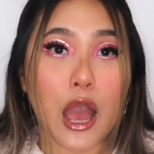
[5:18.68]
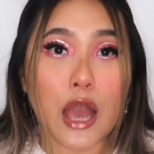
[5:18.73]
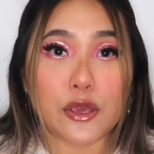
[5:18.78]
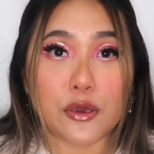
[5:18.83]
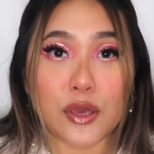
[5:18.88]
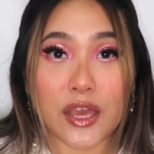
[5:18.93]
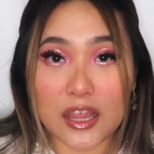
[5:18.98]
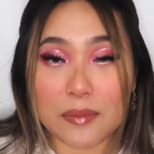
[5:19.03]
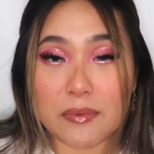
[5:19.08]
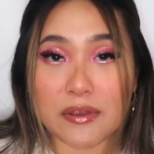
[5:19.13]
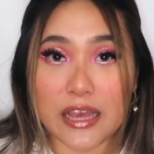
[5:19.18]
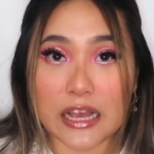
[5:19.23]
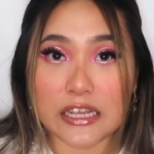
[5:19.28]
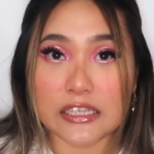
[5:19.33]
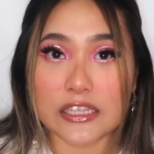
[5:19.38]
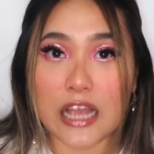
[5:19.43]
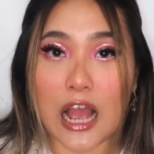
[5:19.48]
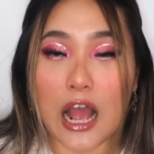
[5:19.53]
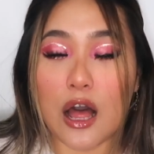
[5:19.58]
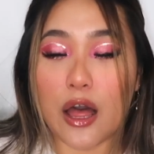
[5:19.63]
You can get them on
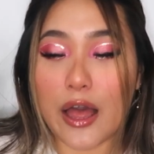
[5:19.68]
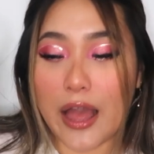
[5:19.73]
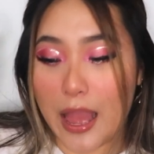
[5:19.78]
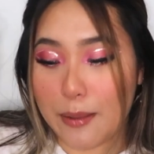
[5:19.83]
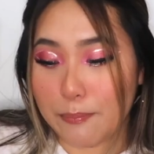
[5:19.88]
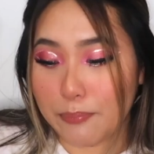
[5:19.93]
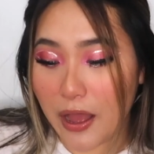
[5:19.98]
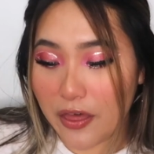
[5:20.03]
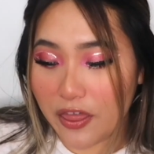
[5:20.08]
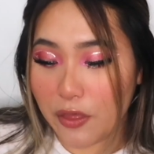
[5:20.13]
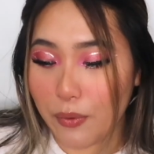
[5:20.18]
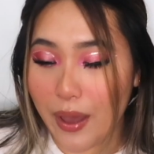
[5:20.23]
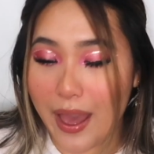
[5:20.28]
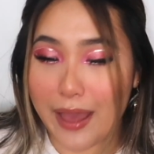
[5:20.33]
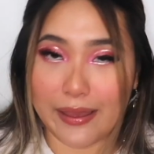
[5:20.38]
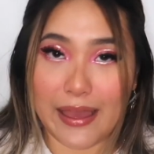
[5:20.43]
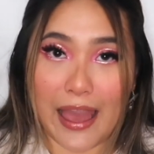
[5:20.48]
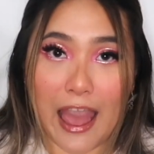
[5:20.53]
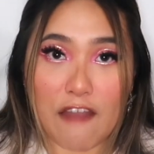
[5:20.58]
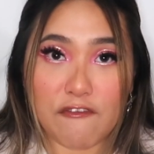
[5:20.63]
Yesstyle, and by the
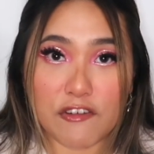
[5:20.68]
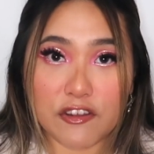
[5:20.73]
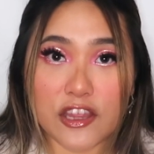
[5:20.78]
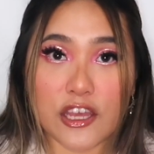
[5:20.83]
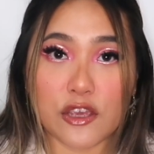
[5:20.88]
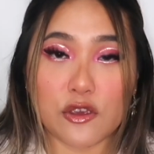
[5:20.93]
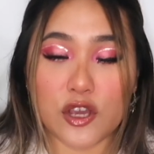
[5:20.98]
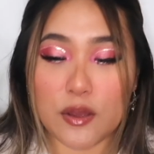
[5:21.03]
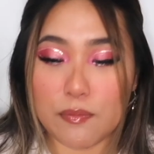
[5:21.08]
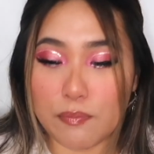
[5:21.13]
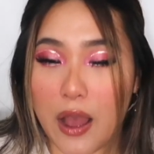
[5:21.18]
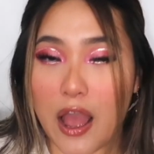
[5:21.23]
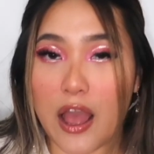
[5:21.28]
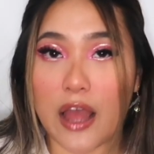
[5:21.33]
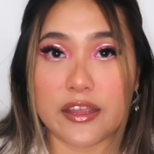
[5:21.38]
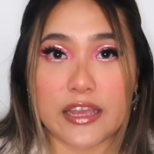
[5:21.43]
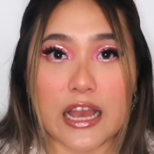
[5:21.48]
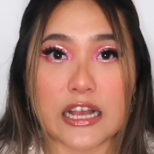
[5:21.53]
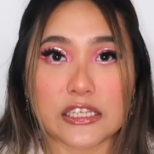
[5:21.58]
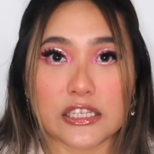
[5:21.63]
way, everything you can buy
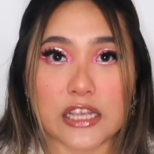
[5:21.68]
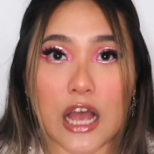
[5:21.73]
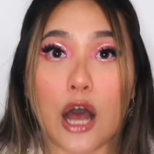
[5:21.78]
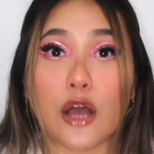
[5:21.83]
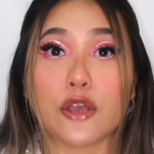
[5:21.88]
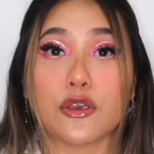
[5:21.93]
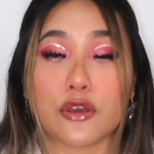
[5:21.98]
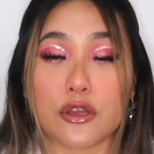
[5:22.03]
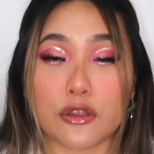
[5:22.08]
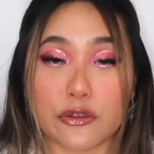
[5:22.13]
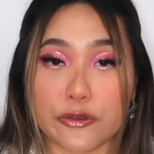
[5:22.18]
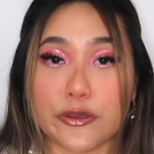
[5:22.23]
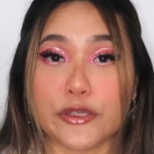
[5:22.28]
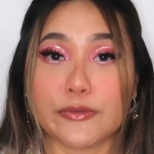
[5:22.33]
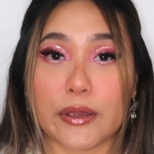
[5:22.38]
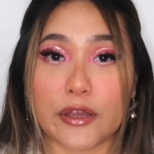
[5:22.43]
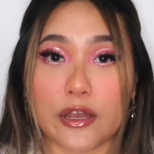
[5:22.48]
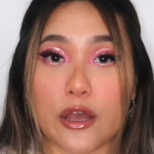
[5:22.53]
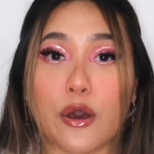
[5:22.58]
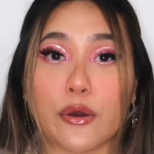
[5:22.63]
on Yesstyle, you can use
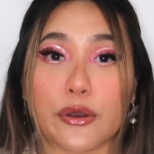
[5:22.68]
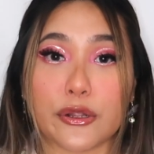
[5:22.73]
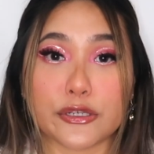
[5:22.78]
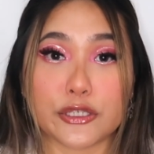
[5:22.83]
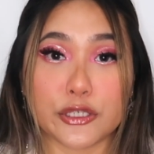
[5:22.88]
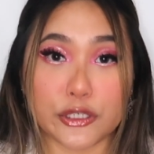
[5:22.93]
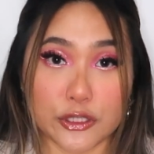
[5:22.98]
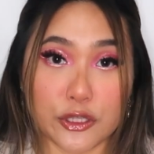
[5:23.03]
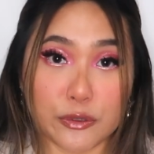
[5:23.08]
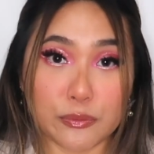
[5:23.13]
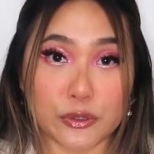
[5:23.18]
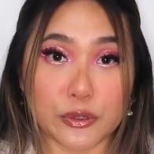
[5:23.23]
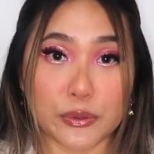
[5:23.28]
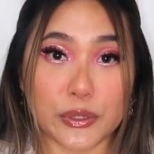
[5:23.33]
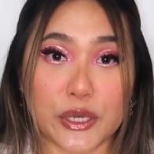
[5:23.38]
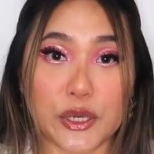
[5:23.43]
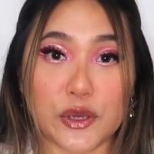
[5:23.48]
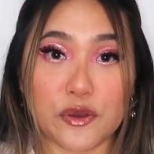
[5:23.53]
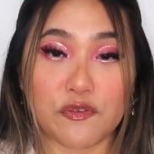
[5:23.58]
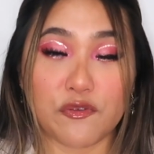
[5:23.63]
my code
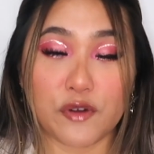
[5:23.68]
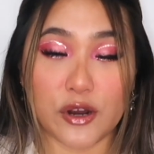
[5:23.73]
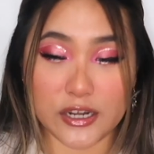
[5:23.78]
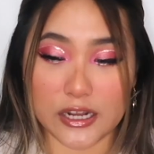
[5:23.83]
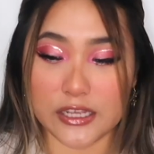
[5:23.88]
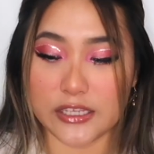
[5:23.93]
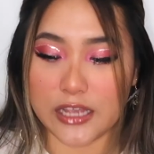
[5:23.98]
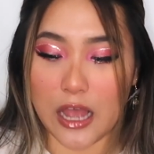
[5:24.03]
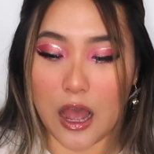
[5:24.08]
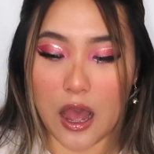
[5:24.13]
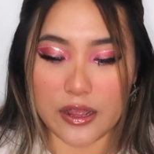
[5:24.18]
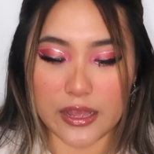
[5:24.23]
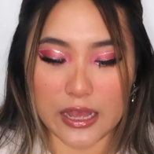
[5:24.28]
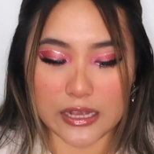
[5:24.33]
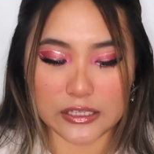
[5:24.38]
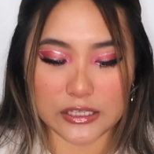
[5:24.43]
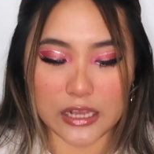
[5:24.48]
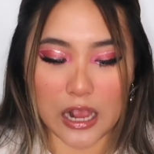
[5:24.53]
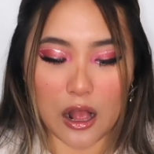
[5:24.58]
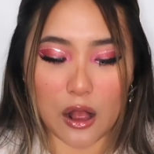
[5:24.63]
ShilaBui for a discount on
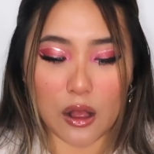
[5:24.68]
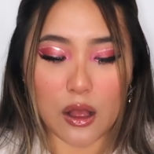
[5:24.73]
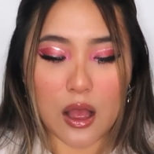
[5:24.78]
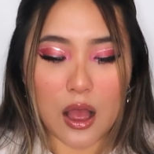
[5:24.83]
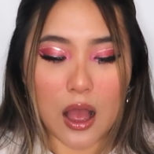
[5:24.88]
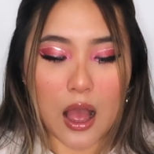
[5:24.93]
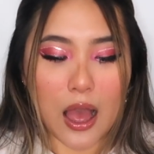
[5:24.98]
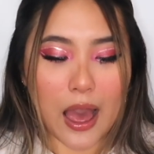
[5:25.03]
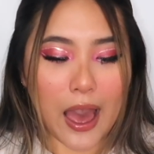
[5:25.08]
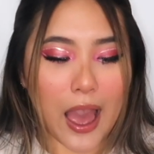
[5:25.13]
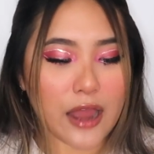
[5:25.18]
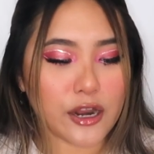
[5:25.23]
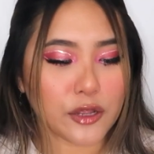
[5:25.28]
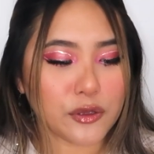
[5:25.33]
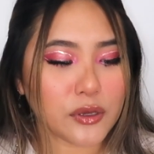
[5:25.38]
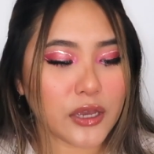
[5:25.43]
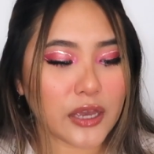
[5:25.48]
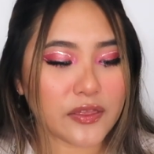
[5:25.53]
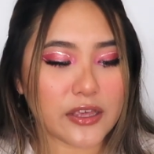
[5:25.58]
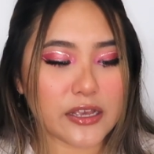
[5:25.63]
Yesstyle. I know
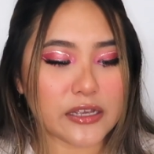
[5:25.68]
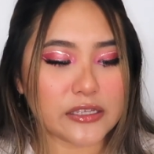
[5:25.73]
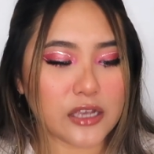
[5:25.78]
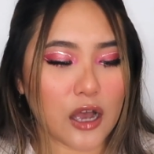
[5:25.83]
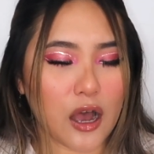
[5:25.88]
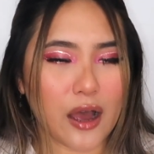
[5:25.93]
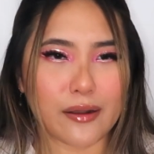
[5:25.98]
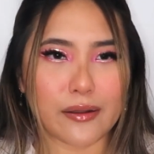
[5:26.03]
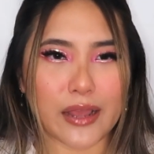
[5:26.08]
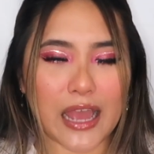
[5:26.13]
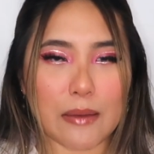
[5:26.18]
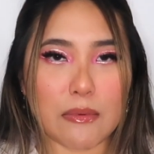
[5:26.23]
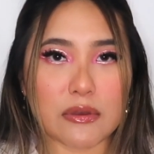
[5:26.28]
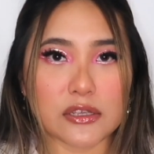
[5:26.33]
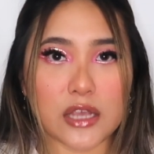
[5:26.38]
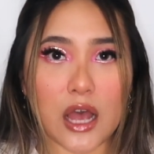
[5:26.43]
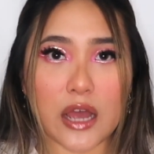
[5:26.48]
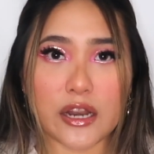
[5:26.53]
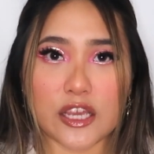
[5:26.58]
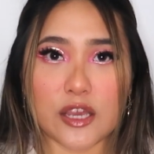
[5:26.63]
you can get these on
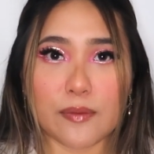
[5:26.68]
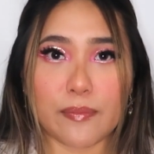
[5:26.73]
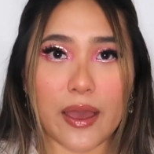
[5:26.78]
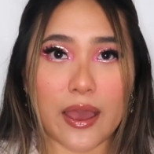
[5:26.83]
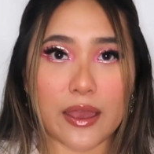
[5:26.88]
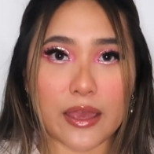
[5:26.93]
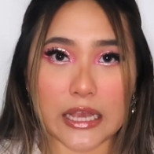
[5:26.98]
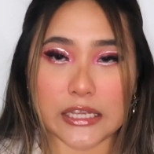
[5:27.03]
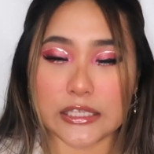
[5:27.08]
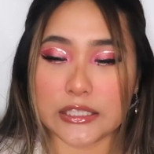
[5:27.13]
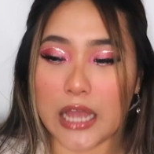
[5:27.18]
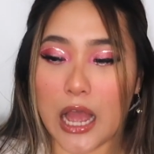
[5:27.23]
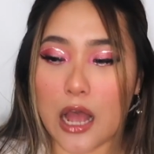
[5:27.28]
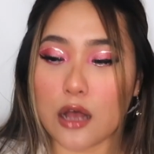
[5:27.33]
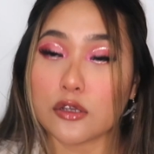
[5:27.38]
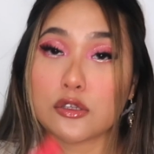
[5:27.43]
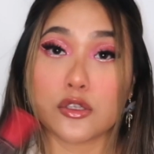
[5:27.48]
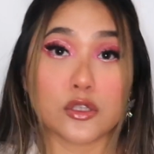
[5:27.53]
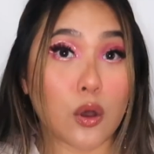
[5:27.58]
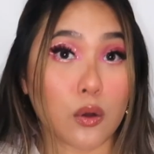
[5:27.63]
Amazon, eBay,
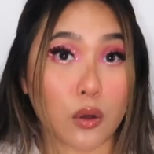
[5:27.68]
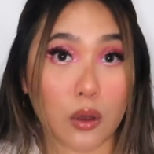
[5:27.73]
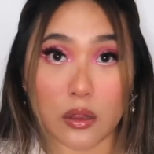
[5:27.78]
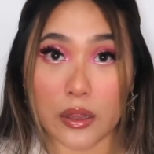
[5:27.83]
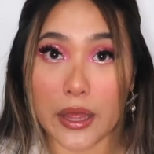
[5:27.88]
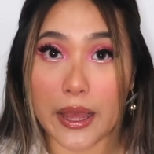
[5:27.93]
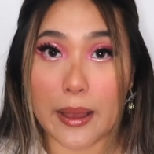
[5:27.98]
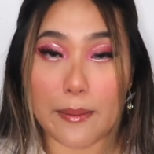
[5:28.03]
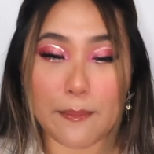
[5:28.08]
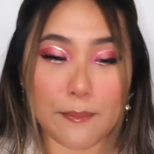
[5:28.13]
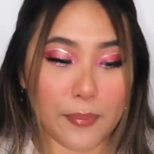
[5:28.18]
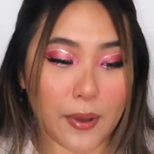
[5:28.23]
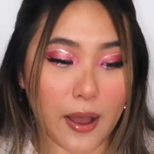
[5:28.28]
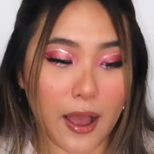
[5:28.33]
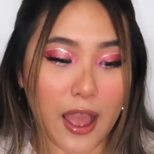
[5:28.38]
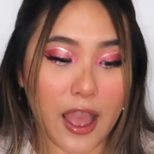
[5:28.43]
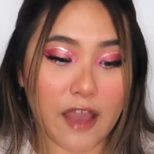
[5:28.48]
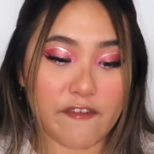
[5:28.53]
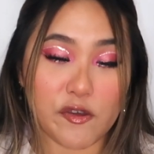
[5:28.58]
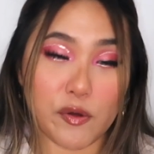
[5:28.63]
Yesstyle, Glam,
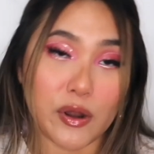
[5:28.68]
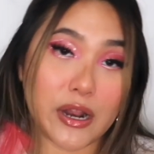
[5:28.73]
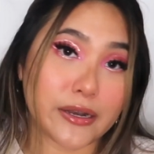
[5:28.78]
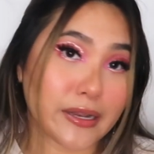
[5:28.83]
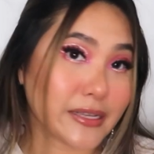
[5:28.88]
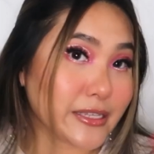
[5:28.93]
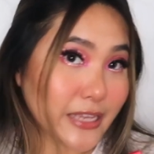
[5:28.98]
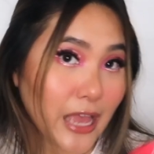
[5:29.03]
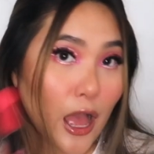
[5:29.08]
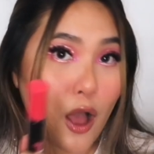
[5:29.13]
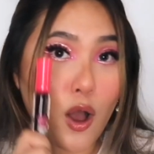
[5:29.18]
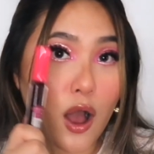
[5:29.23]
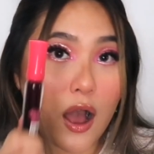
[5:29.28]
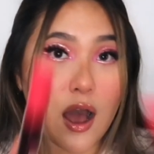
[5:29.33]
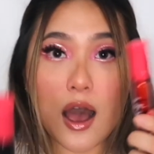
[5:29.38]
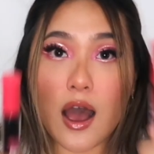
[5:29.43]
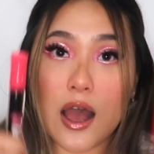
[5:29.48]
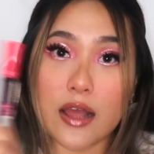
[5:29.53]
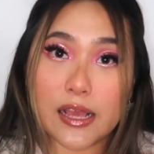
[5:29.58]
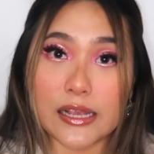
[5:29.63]
but if you want a discount
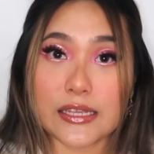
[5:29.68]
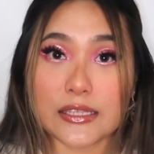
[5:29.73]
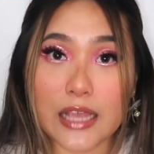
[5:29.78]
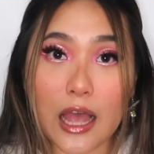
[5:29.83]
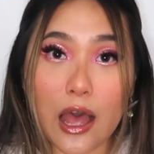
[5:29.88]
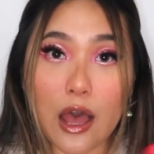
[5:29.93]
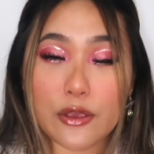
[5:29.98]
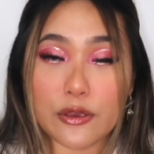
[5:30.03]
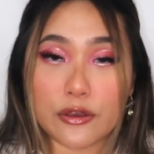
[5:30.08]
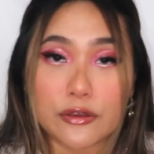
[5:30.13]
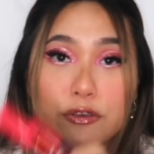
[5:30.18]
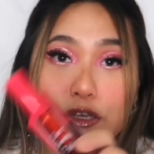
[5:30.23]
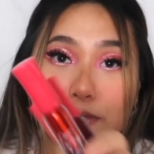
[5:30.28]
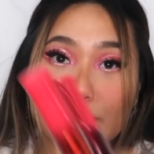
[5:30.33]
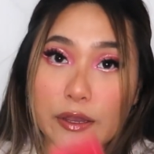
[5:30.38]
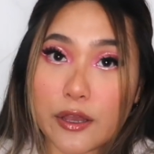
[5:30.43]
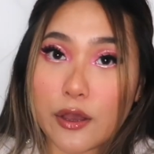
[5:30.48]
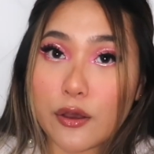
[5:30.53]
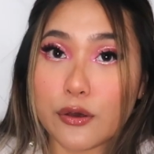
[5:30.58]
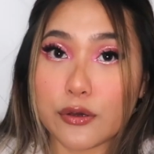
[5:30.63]
on Yesstyle, you can use
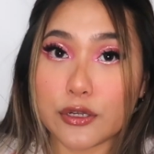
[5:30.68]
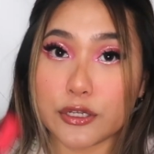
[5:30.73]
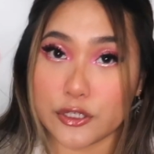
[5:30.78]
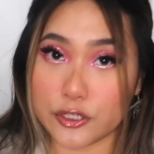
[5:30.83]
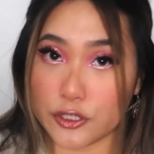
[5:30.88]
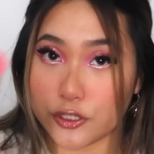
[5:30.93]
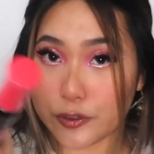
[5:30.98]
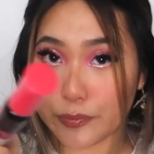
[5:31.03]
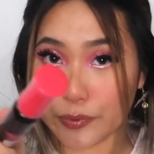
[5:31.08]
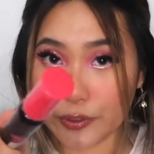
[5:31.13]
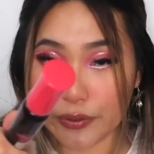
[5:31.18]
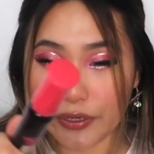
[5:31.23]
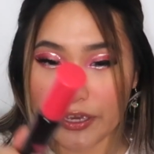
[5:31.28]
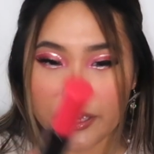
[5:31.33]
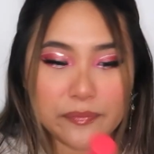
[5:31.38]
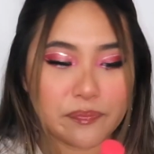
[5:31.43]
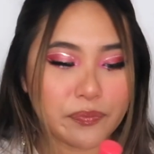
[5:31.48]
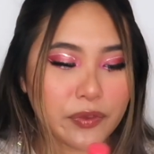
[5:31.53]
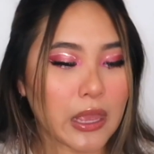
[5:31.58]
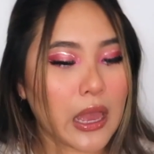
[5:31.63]
my code
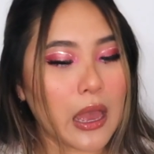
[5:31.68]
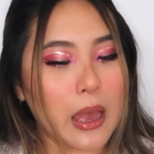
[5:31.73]
ShilaBui.